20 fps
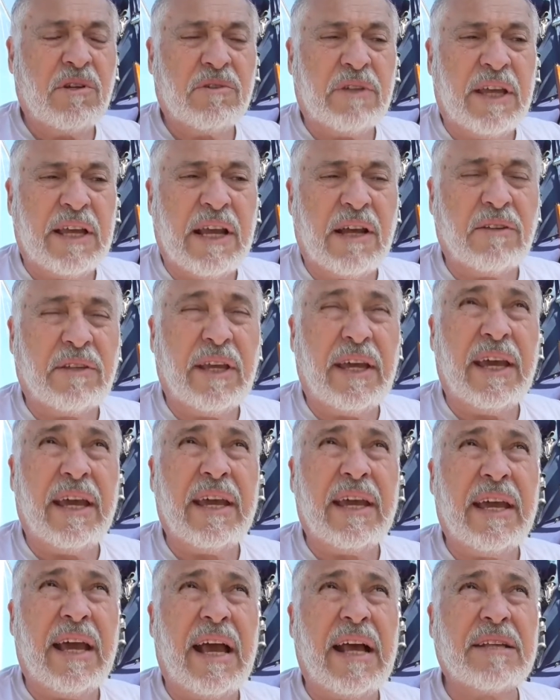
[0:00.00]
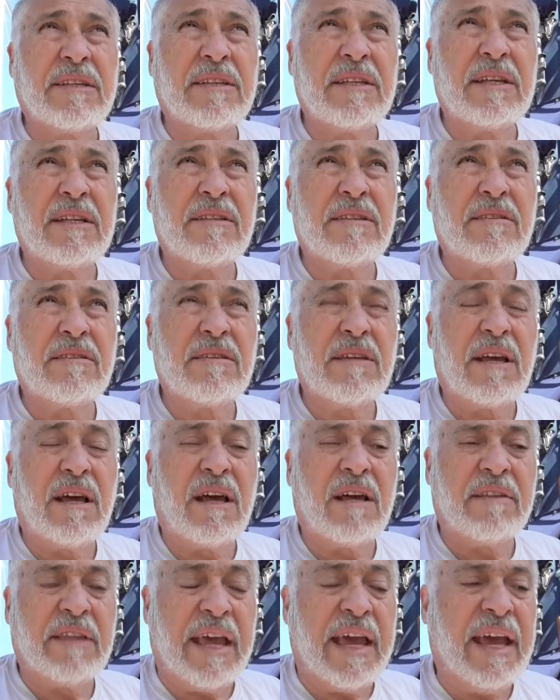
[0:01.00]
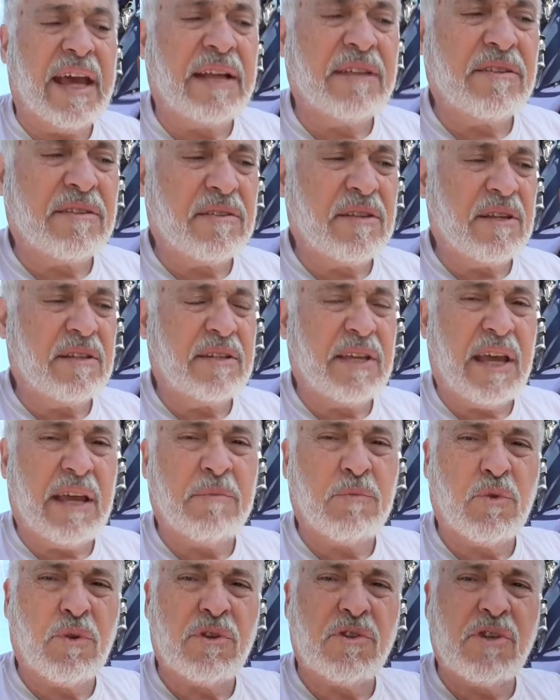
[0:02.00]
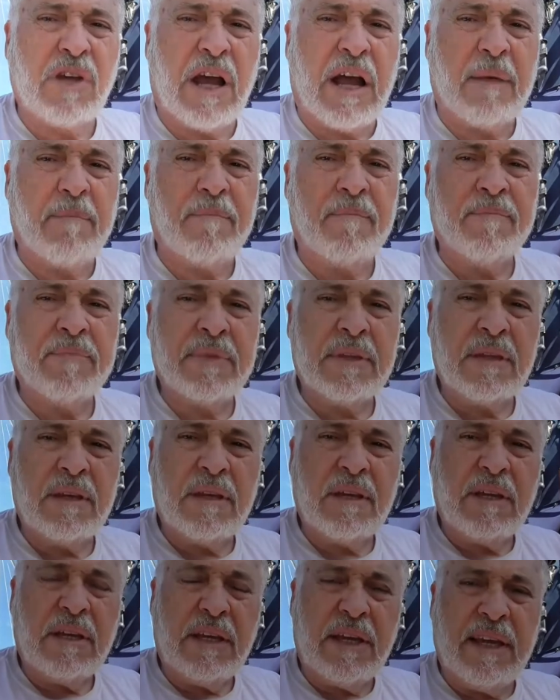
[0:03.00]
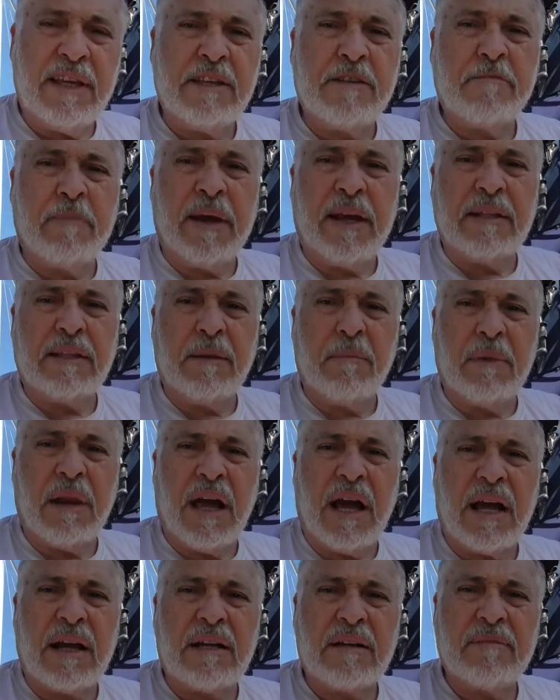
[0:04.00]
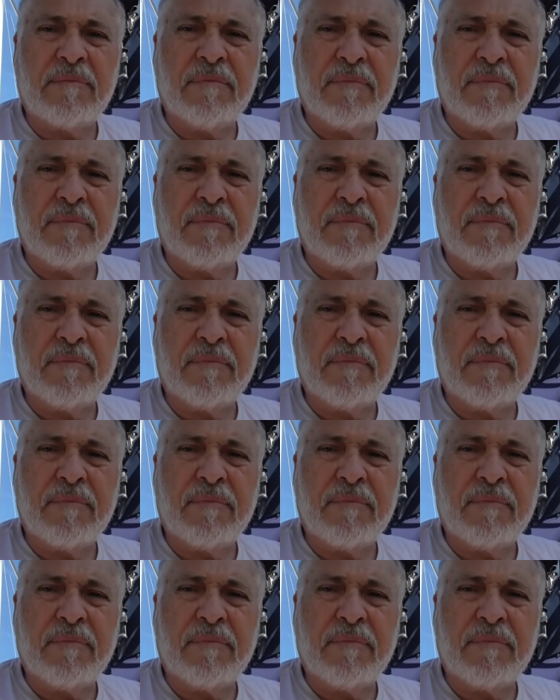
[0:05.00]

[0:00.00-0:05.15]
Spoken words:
take out the head gaskets, the heads, take them to a shop, inspect the block,